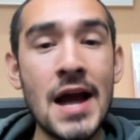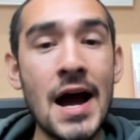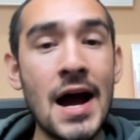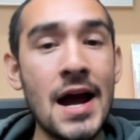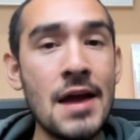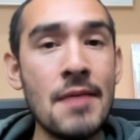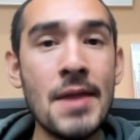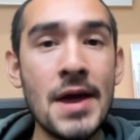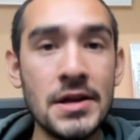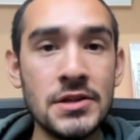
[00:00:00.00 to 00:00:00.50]

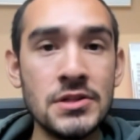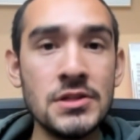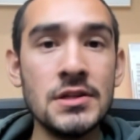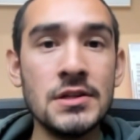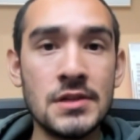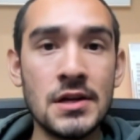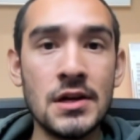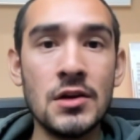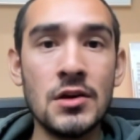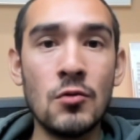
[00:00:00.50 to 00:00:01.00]
I imagine
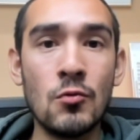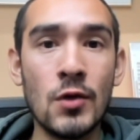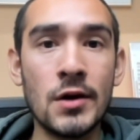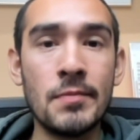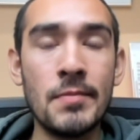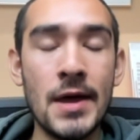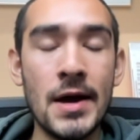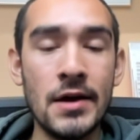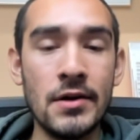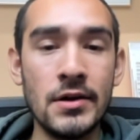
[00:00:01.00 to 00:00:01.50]
it's going to
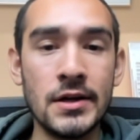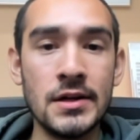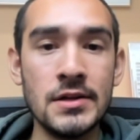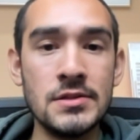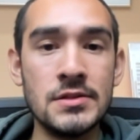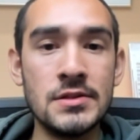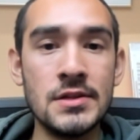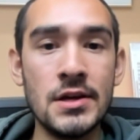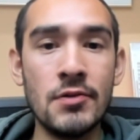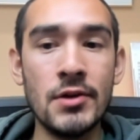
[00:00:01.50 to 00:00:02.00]
work better,
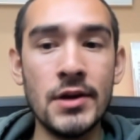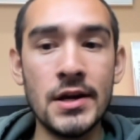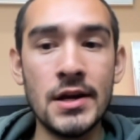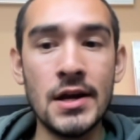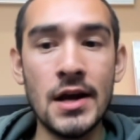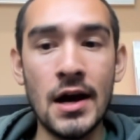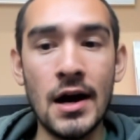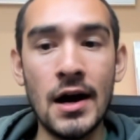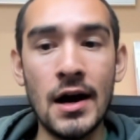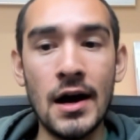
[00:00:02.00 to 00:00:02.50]
considering